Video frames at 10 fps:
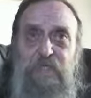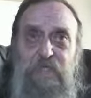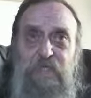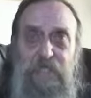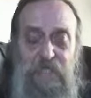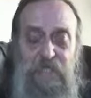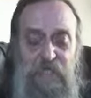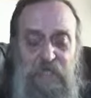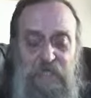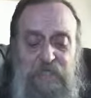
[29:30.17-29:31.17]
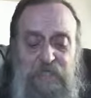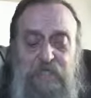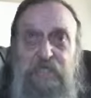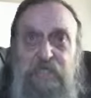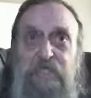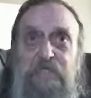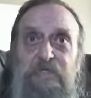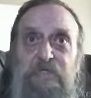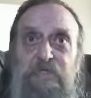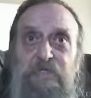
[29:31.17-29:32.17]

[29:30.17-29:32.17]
enlightened as to,